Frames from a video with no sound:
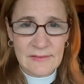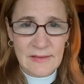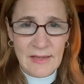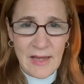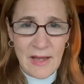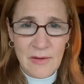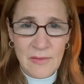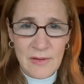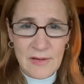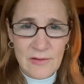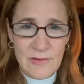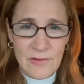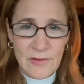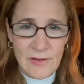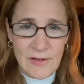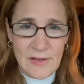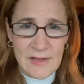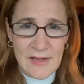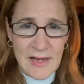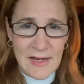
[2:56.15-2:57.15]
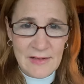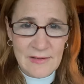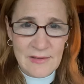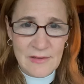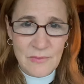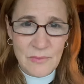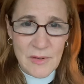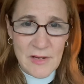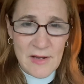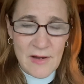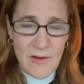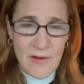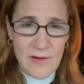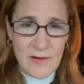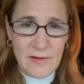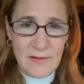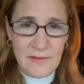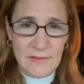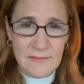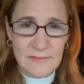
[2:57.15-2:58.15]
how interconnected we
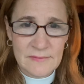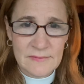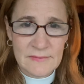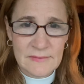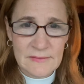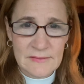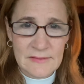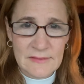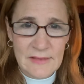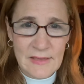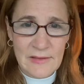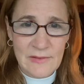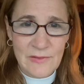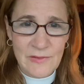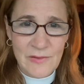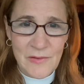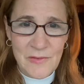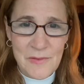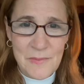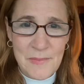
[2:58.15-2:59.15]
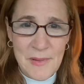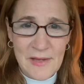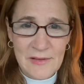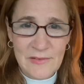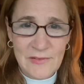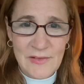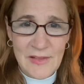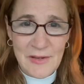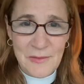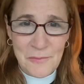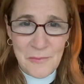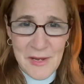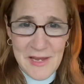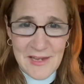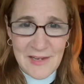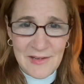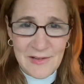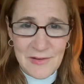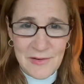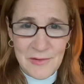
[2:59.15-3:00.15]
are. And so the best thing we
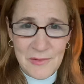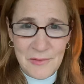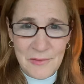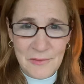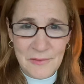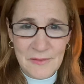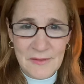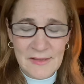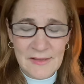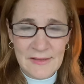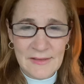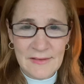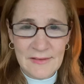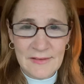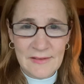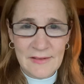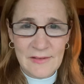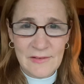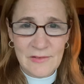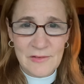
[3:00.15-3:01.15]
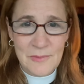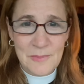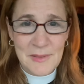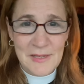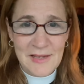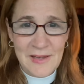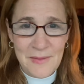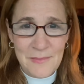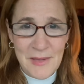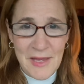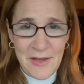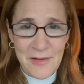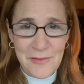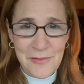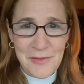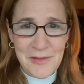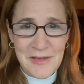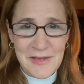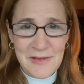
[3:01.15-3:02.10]
can do is to become healthy